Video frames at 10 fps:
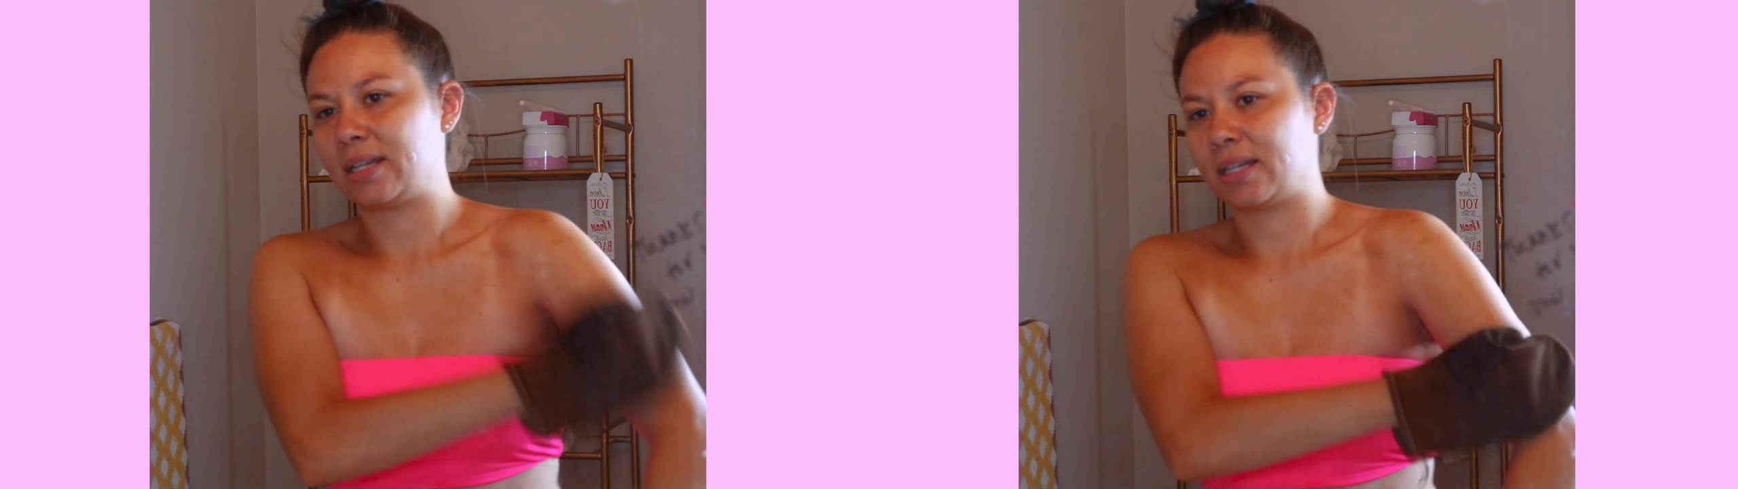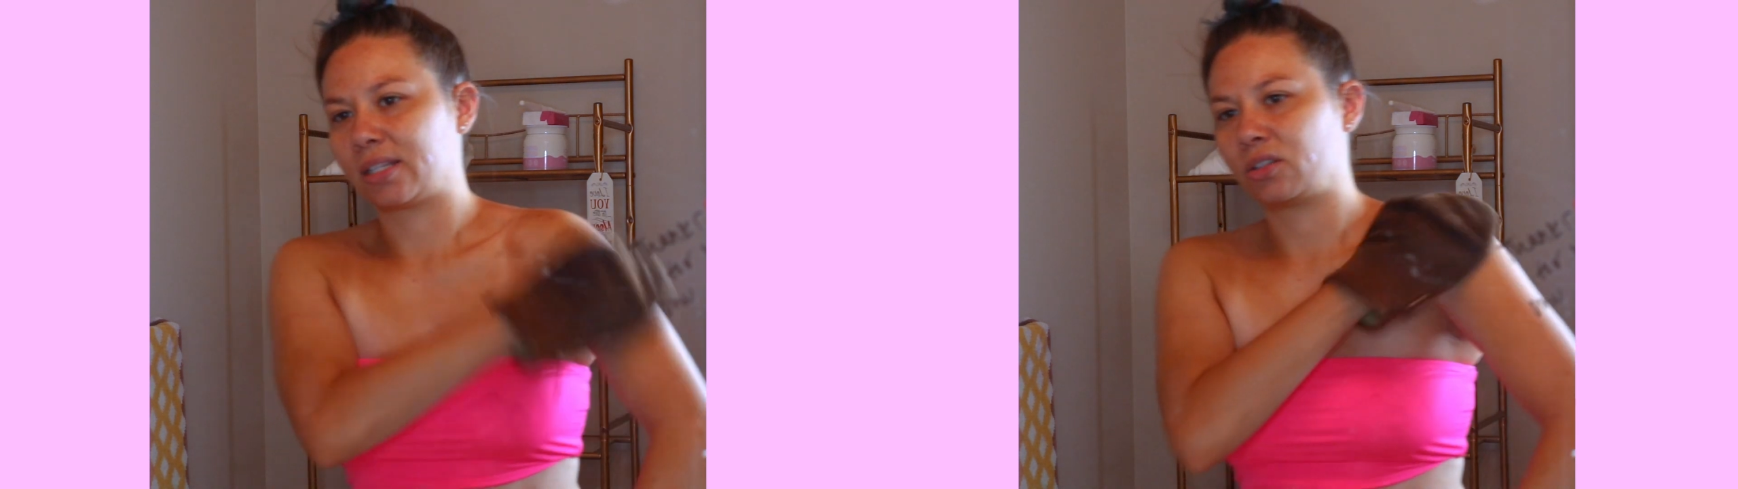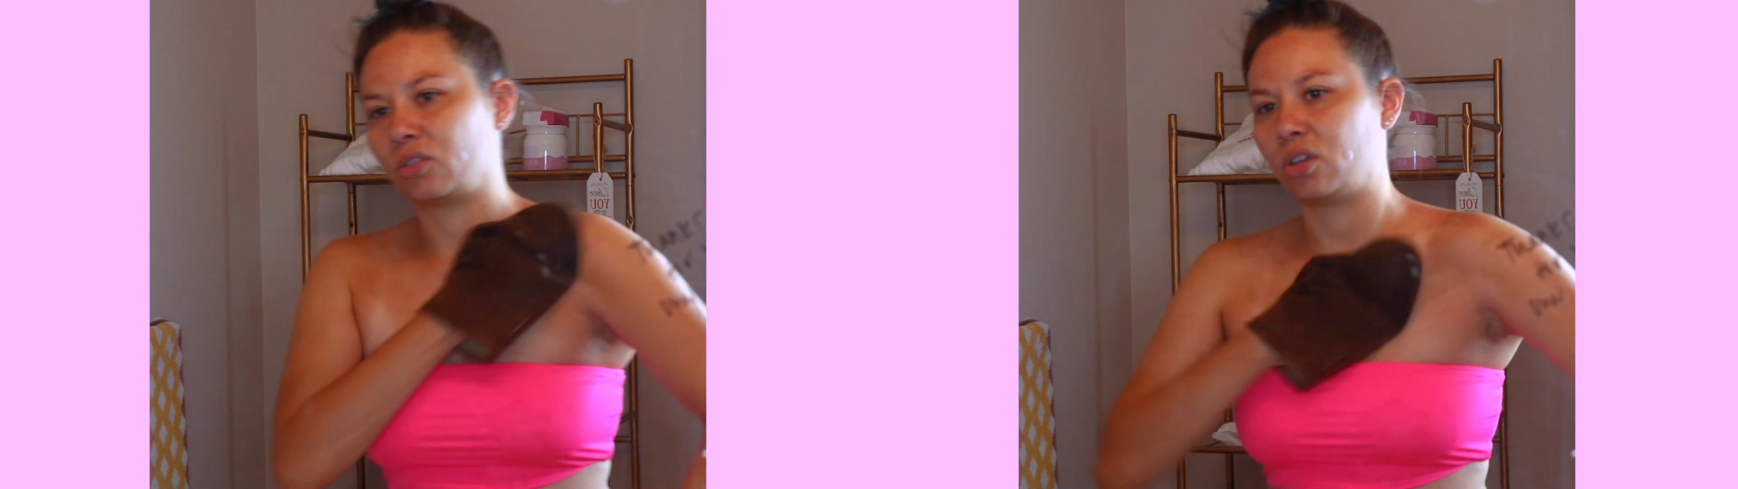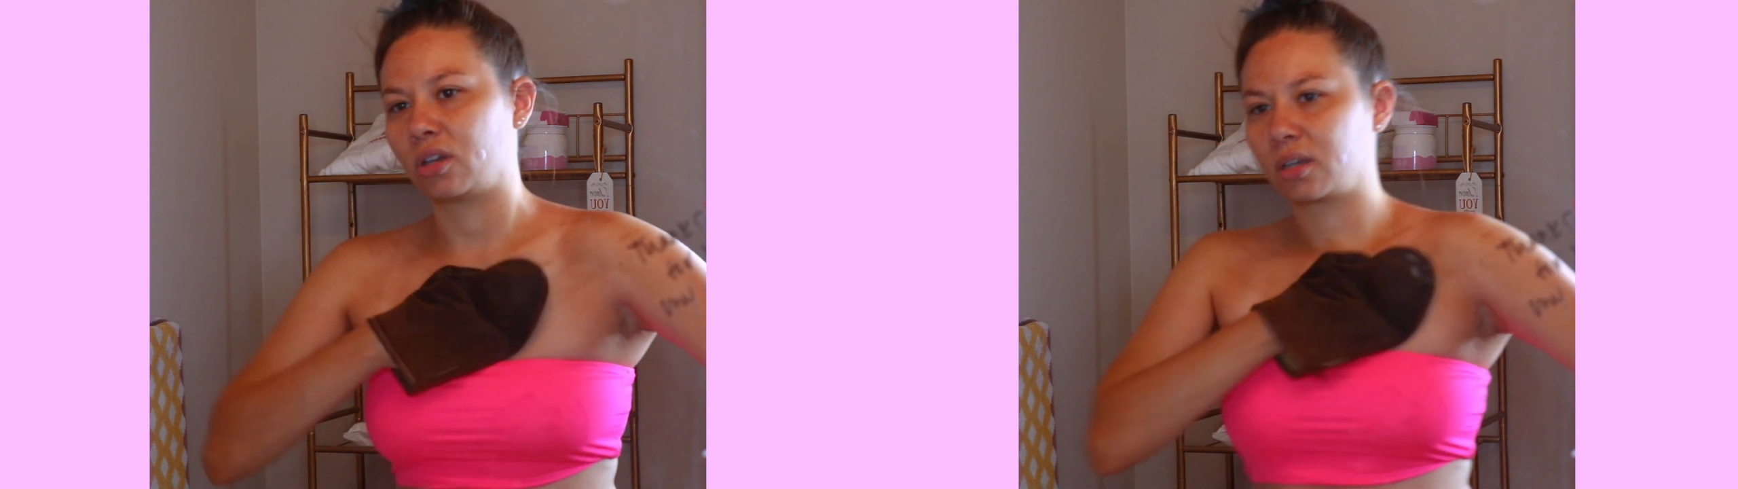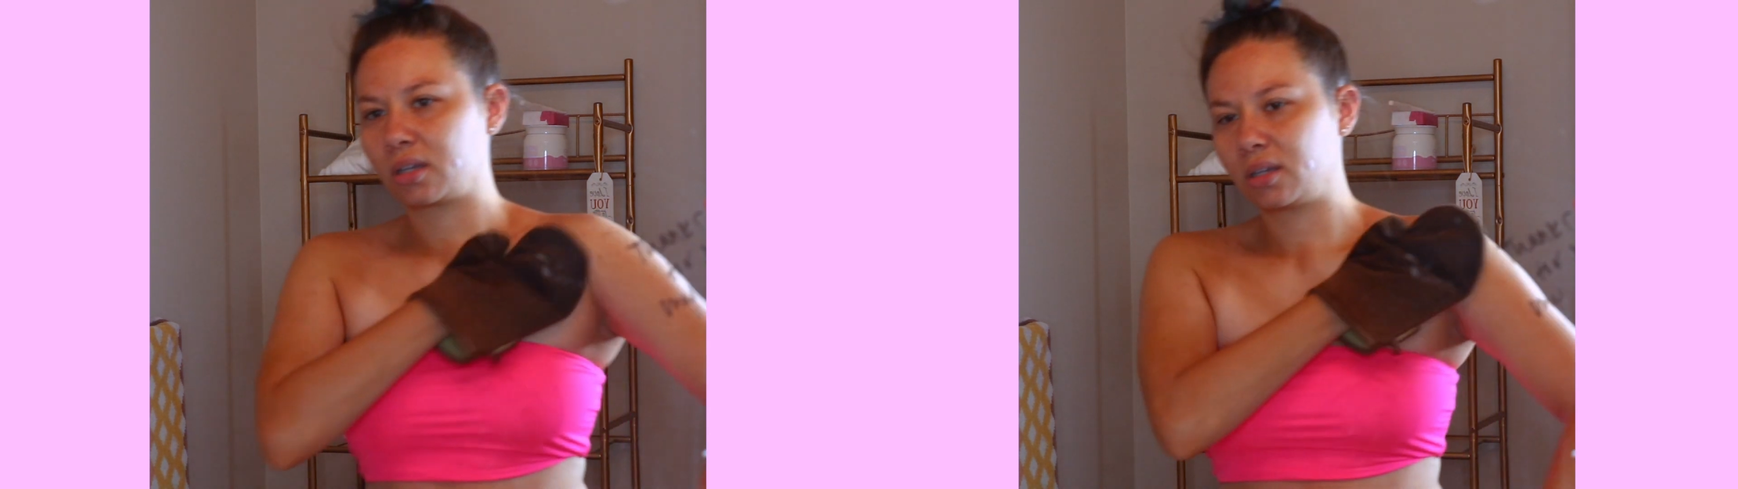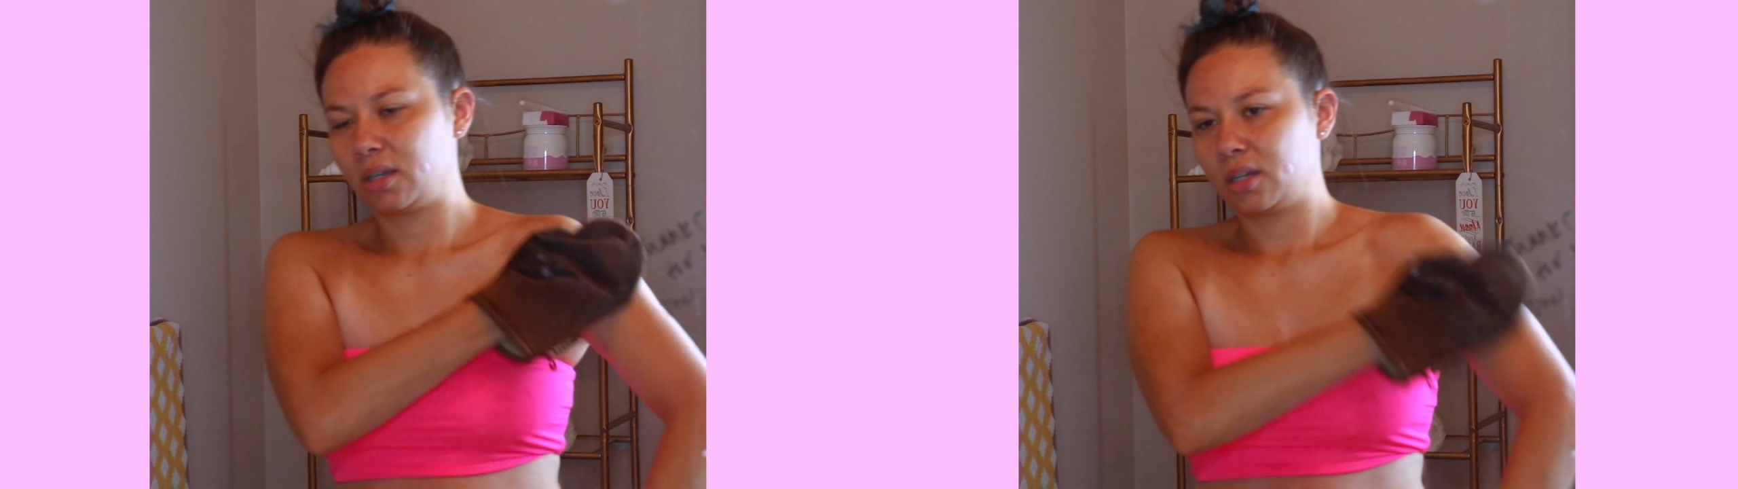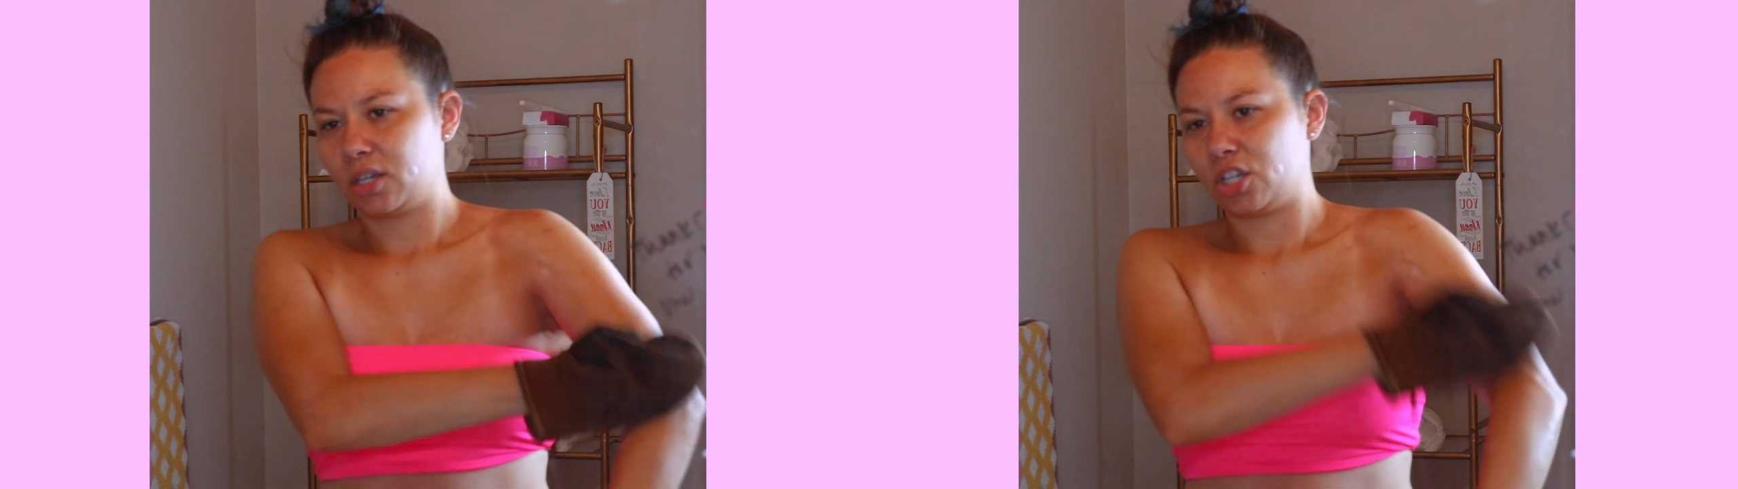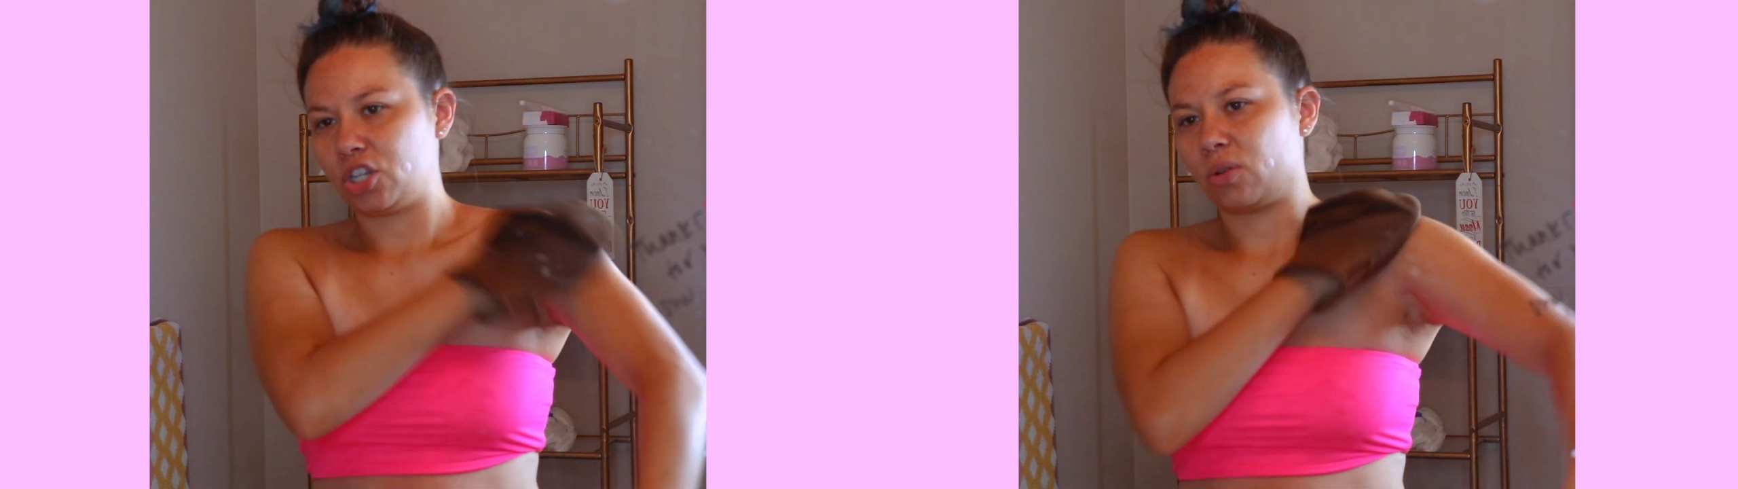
it doesn't look, you